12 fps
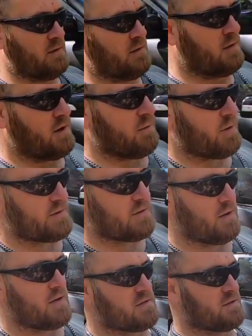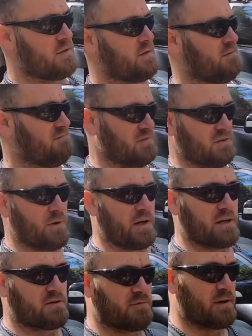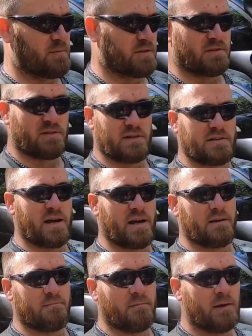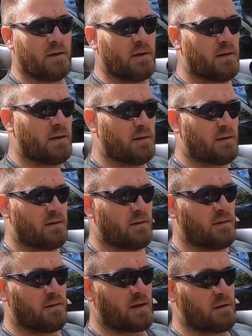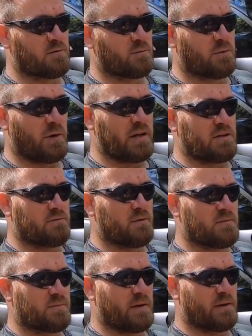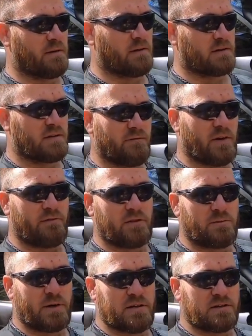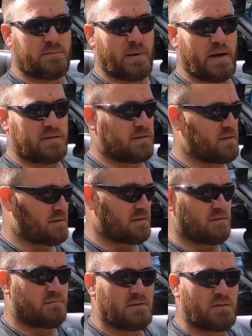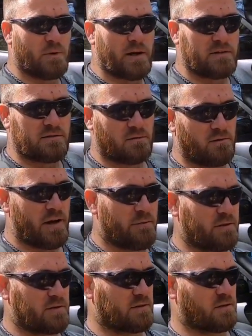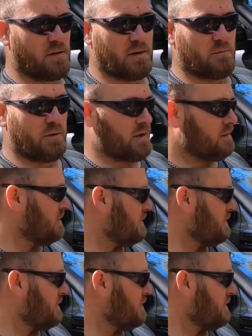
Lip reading: highway tyres on it, 20-inch rims? The titanium comes with 20-inch rims, but doesn't even have a 20-inch spare, so this is 20s all around, which is kind of weird.